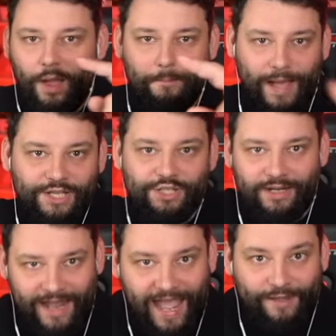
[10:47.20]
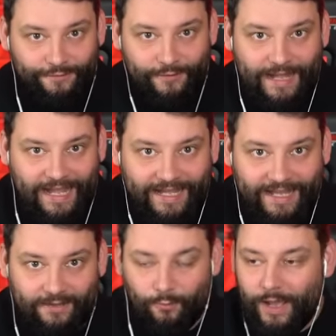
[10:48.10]
Imagine on an
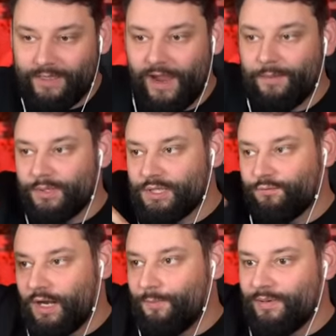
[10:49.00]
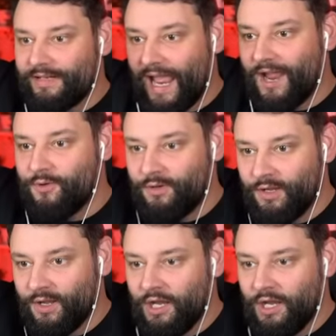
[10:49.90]
A380 where they're able to run up and down.